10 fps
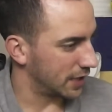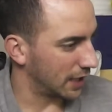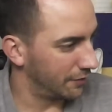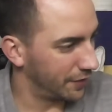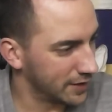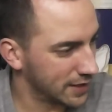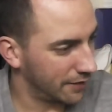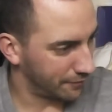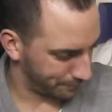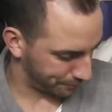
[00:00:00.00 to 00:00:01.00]
taking things
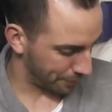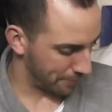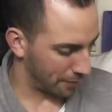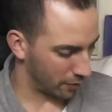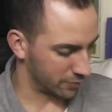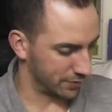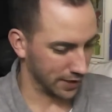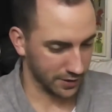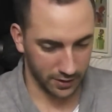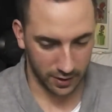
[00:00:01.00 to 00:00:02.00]
out of box
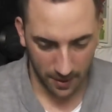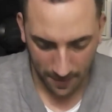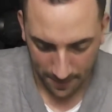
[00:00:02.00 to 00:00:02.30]
protectors.